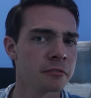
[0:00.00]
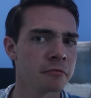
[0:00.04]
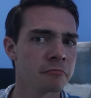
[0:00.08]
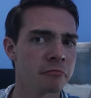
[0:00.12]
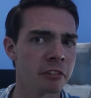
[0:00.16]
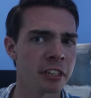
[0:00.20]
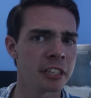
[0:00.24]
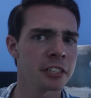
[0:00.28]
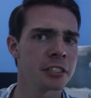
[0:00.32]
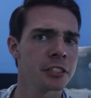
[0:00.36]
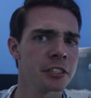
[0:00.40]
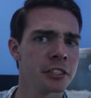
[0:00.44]

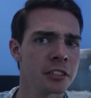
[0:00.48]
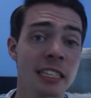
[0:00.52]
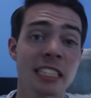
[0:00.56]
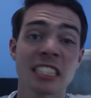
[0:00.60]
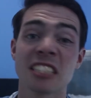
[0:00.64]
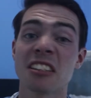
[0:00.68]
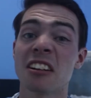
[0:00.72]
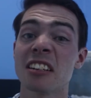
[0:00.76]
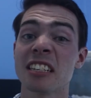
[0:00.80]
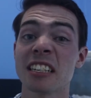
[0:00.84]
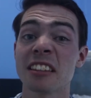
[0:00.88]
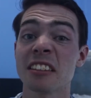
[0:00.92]
rich,
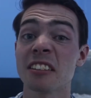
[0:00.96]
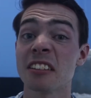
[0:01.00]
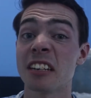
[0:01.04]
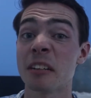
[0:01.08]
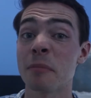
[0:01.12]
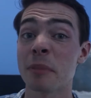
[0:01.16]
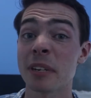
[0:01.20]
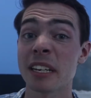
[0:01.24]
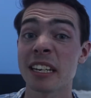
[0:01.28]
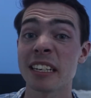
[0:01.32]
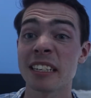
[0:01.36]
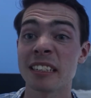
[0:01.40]
decided that
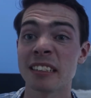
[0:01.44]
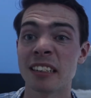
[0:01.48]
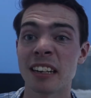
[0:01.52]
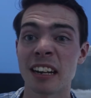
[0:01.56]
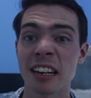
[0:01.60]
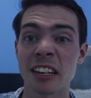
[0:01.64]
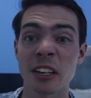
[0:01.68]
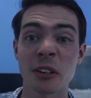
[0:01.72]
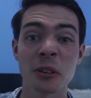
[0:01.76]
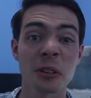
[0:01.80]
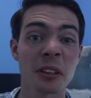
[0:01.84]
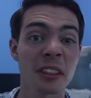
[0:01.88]
it'd be
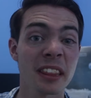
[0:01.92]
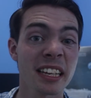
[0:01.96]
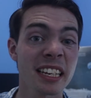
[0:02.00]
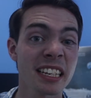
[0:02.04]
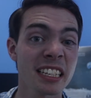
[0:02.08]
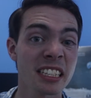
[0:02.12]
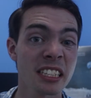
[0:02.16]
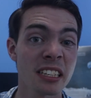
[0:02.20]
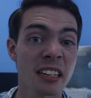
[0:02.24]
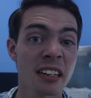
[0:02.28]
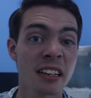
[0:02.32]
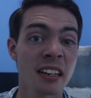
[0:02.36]
a good
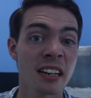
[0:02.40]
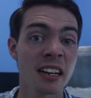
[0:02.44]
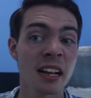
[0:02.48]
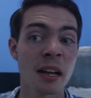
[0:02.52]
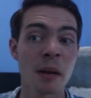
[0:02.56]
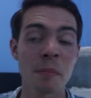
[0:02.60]
thing to